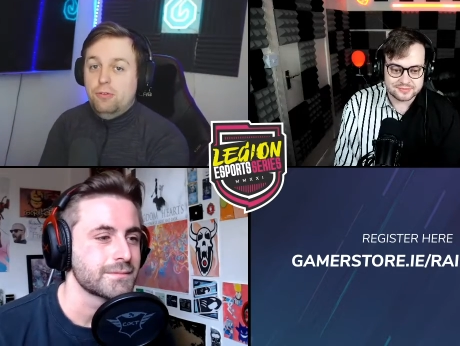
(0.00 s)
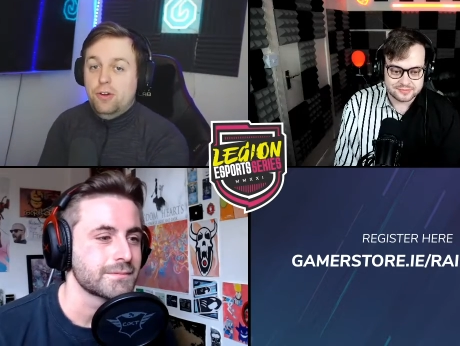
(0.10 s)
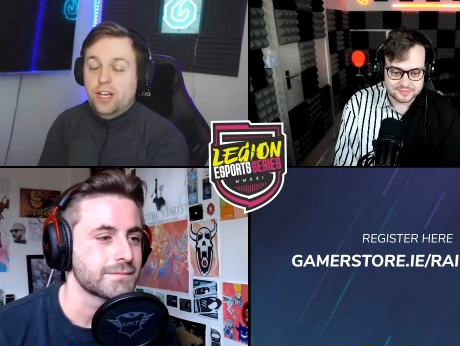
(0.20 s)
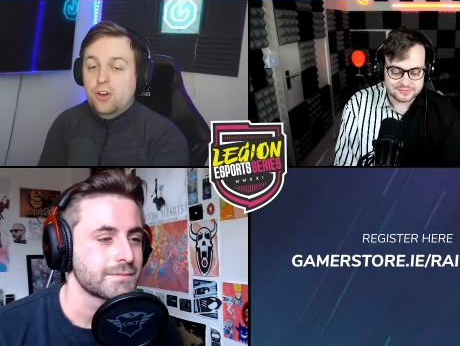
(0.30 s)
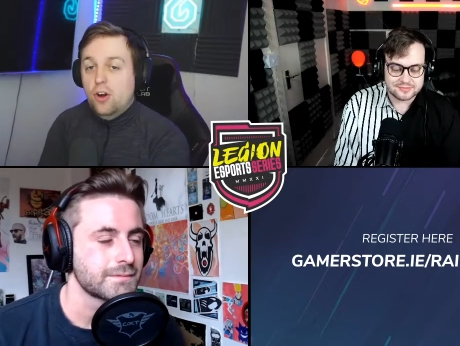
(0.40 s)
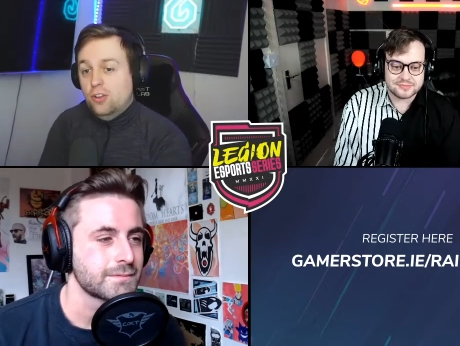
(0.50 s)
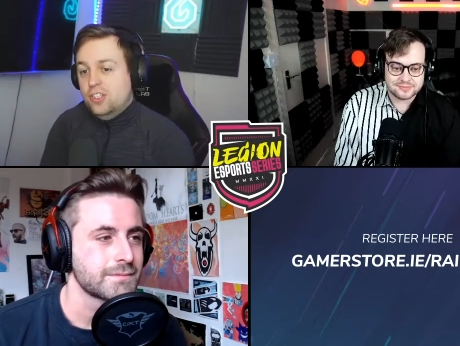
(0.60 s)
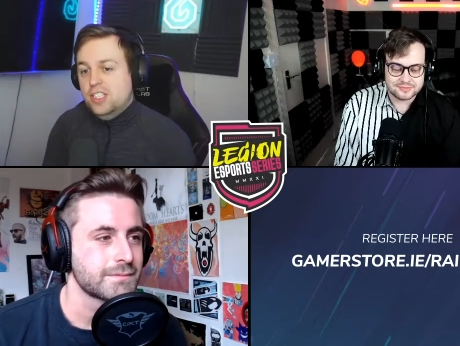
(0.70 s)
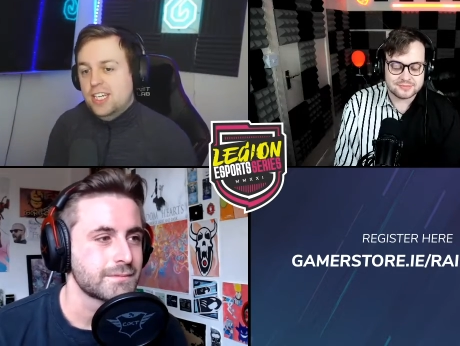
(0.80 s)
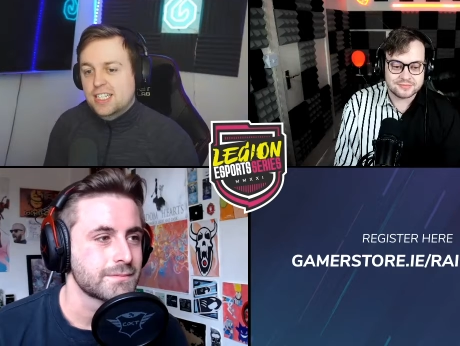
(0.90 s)
Speaker 1: running called
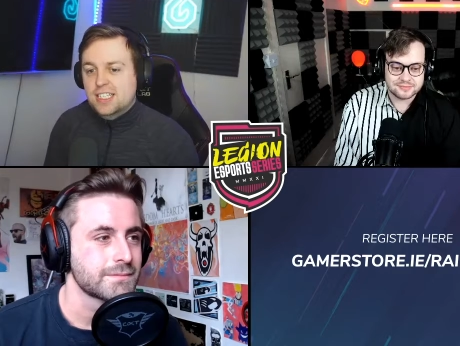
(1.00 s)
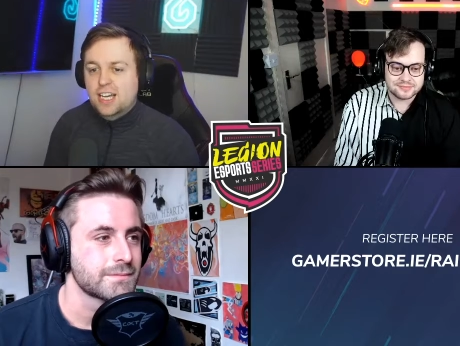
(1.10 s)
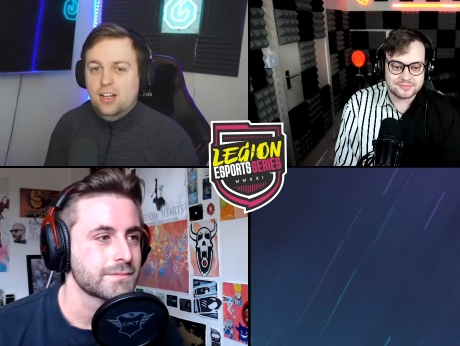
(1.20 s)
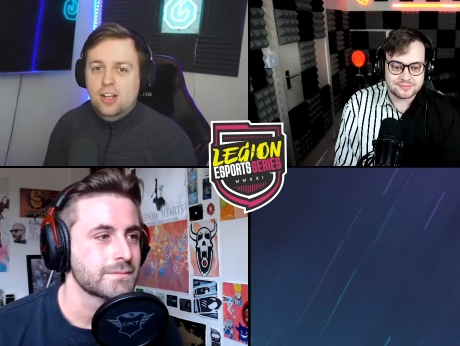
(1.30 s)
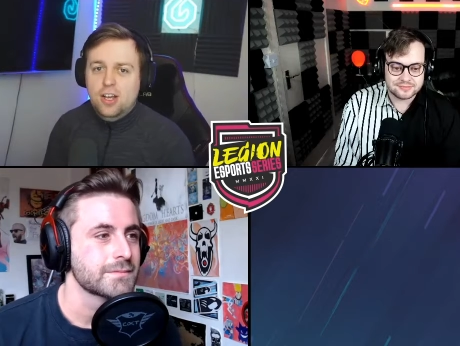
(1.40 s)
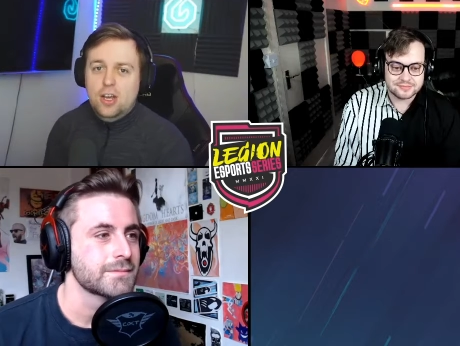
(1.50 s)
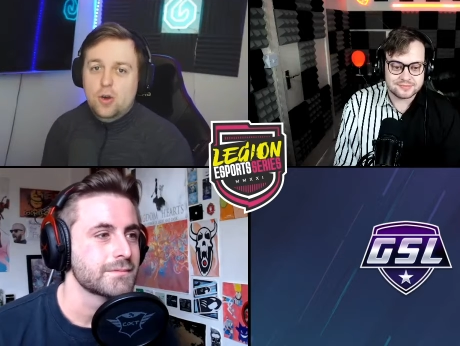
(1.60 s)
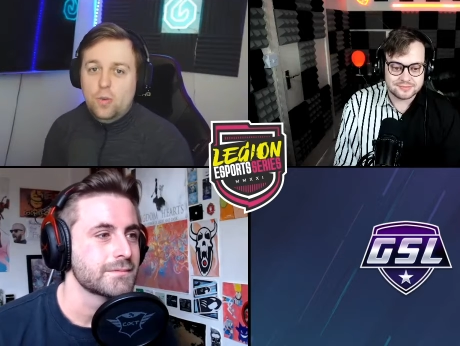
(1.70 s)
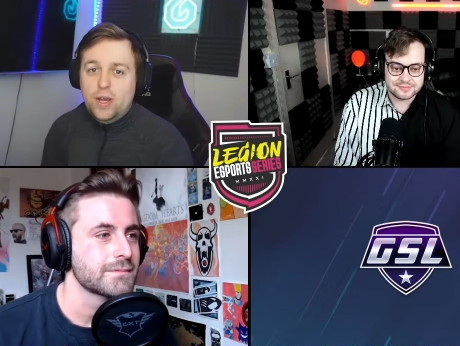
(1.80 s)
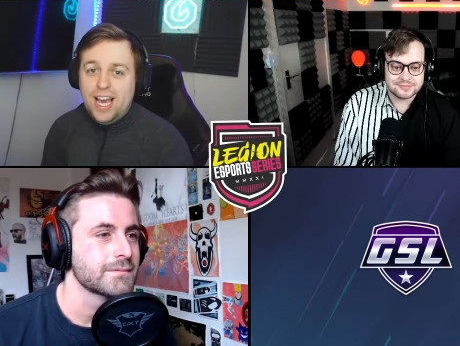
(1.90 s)
the GSL.
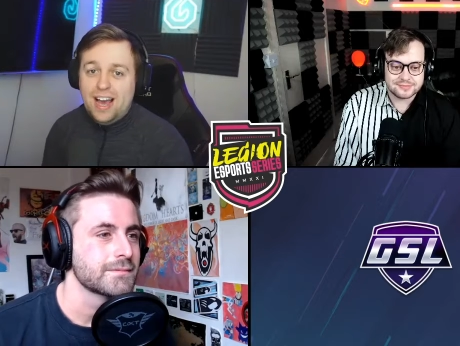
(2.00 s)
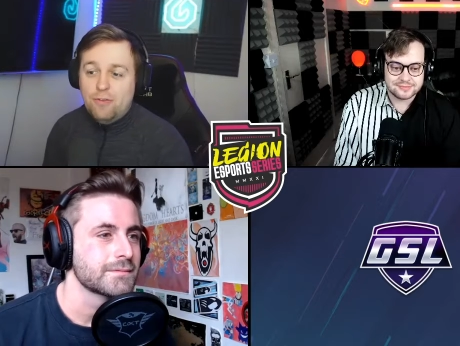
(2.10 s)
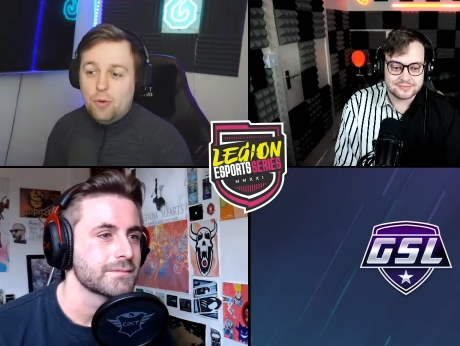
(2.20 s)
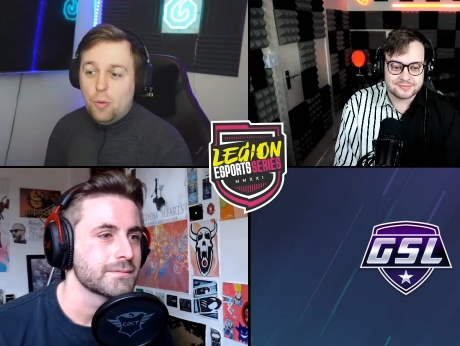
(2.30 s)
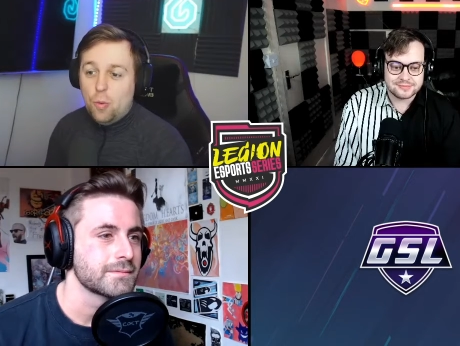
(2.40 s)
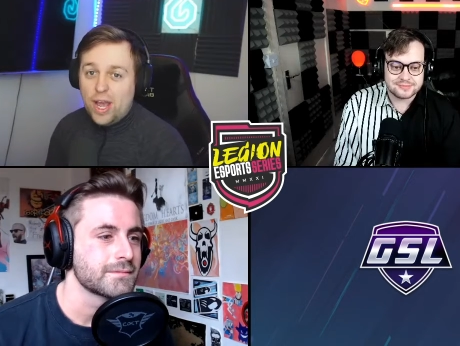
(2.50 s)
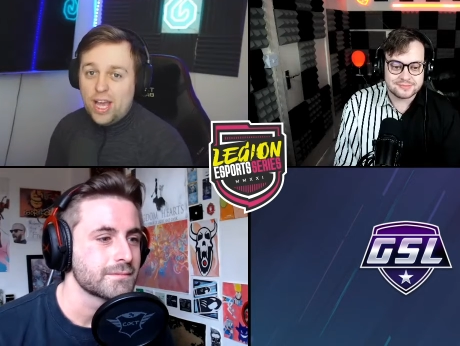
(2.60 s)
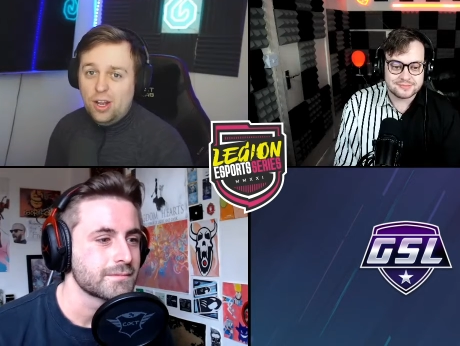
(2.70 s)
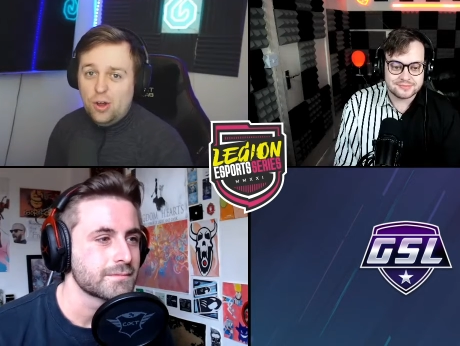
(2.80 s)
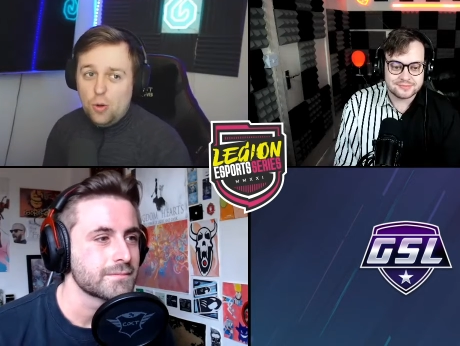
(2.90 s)
We have
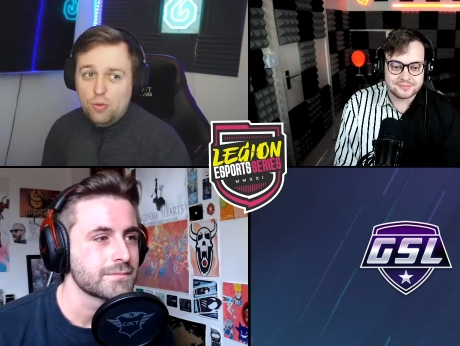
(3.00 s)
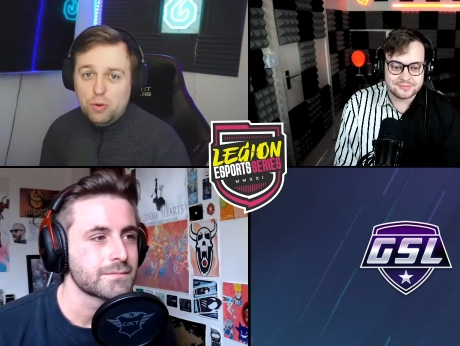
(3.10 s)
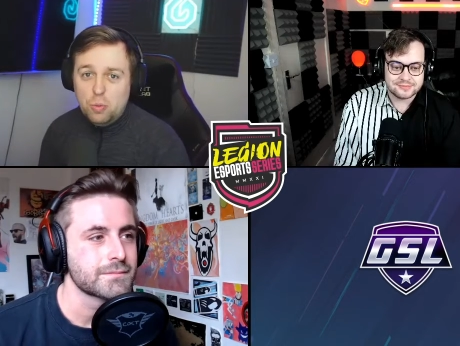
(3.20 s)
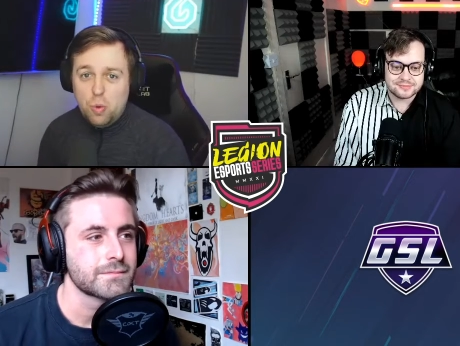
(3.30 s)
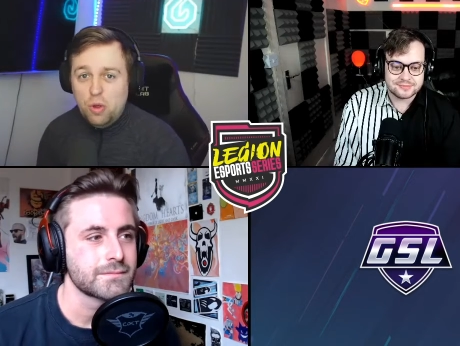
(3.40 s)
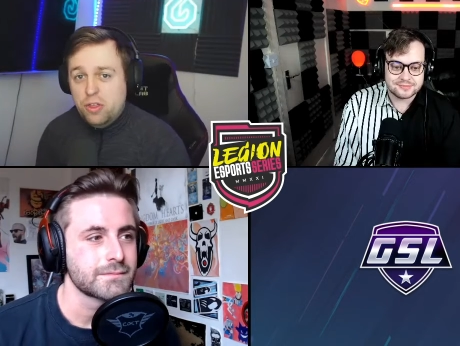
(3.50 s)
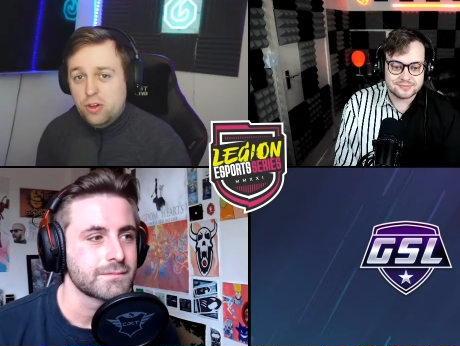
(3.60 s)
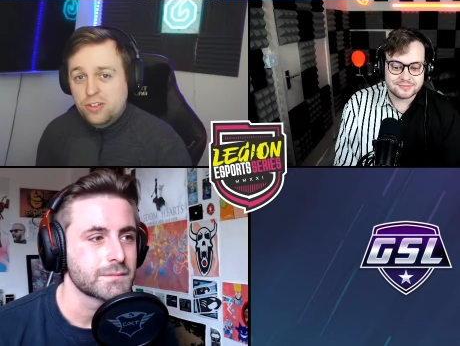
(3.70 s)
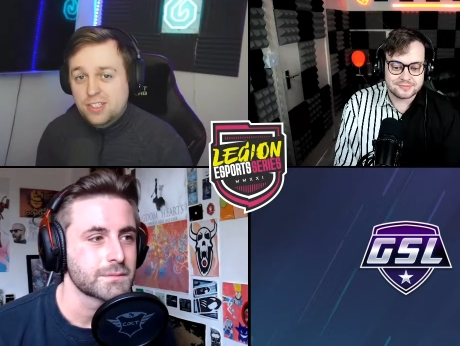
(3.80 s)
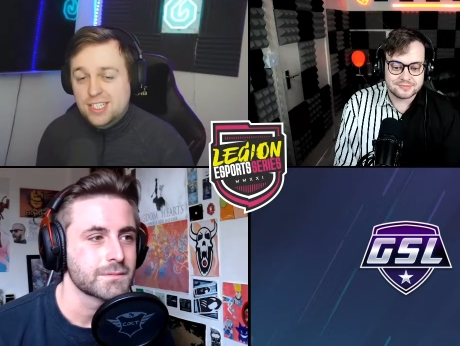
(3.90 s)
well over
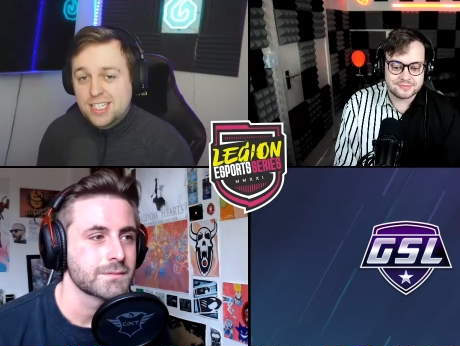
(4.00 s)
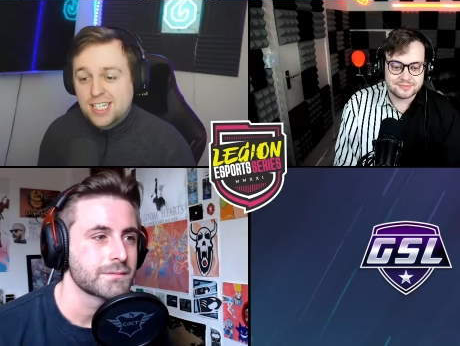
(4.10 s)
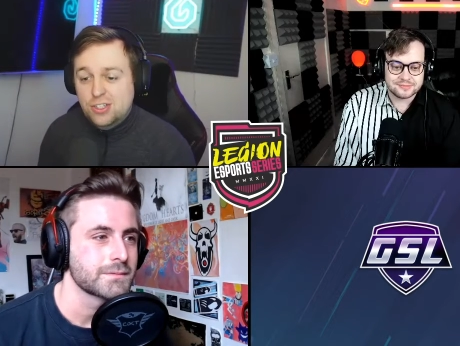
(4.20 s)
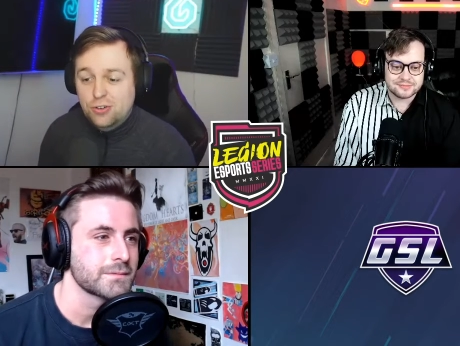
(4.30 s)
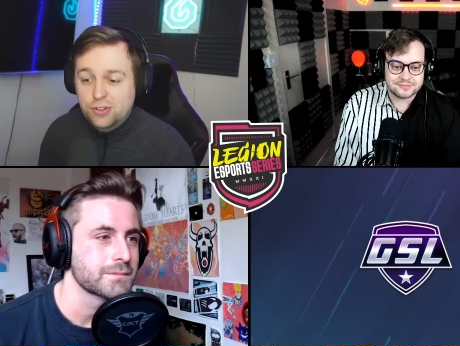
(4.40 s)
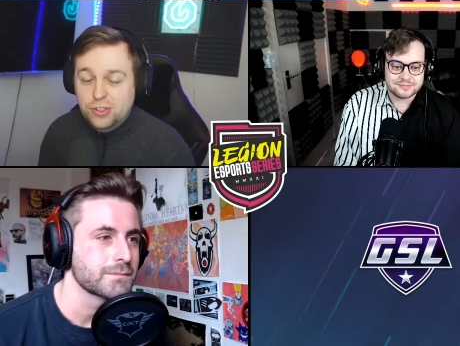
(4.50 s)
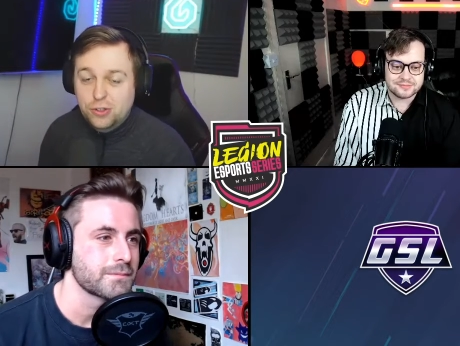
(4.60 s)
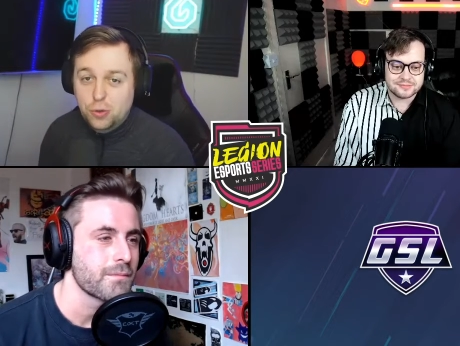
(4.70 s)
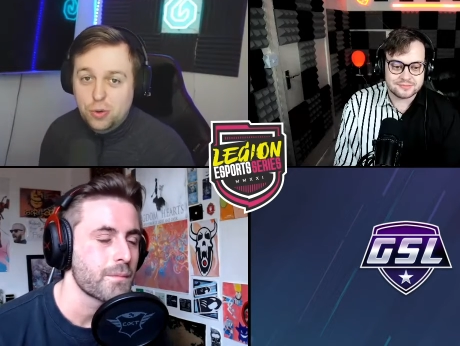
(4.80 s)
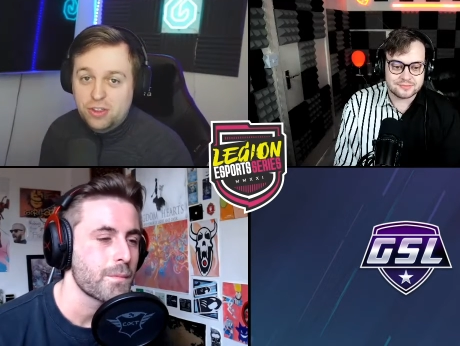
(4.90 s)
1,600
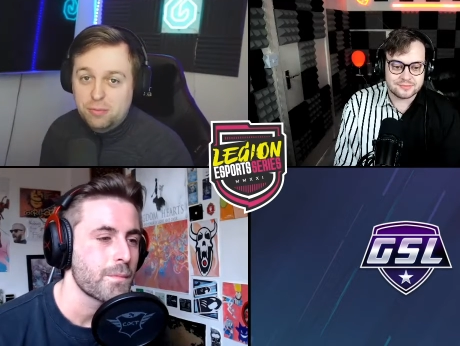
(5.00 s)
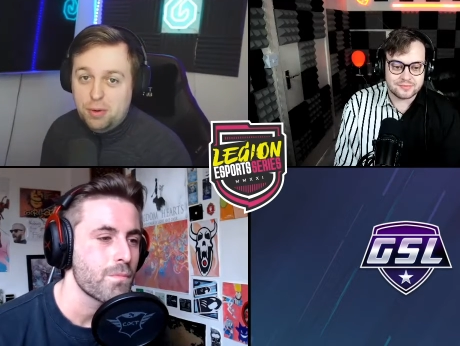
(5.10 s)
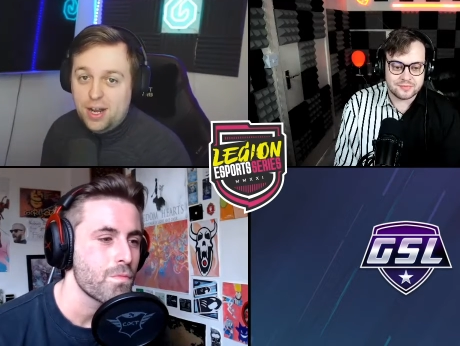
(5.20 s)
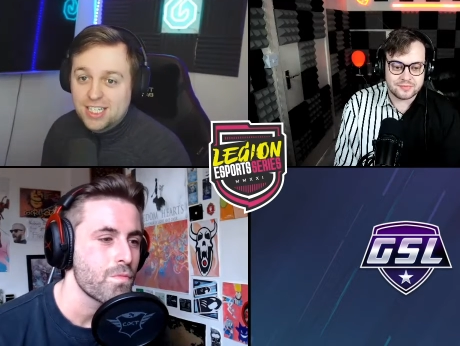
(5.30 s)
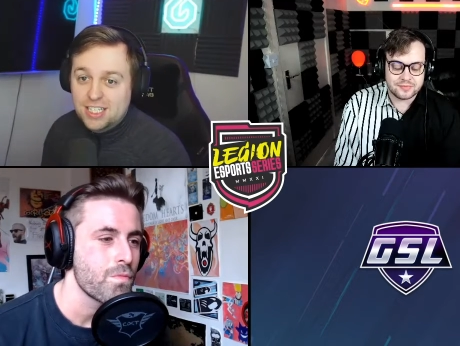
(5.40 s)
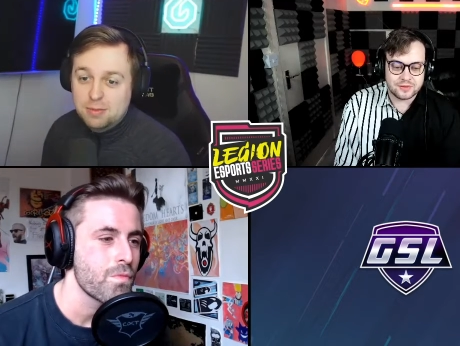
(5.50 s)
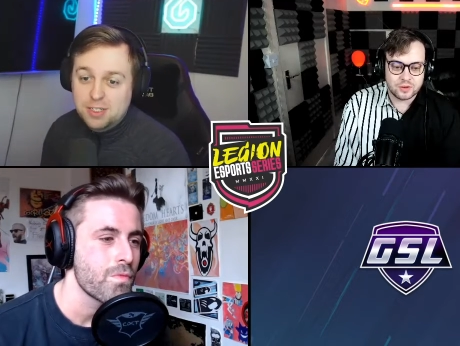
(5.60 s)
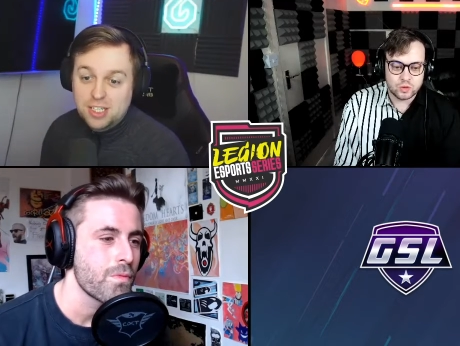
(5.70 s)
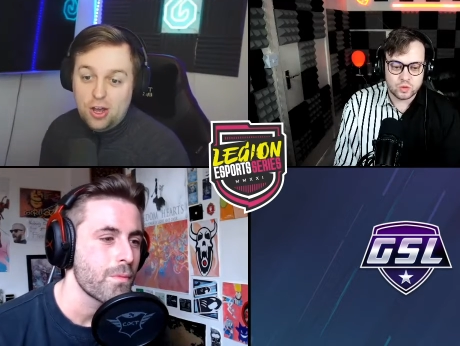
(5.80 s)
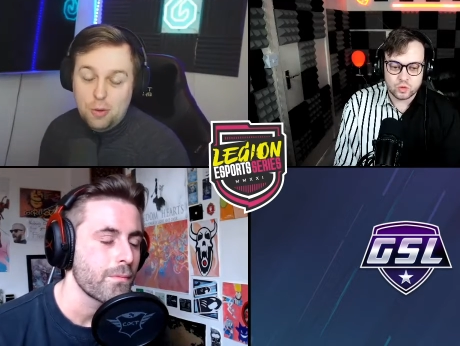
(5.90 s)
euro worth of prizes
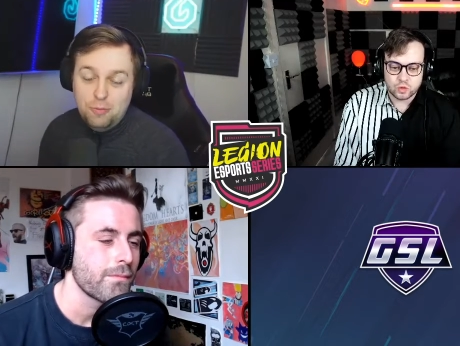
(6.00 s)
was up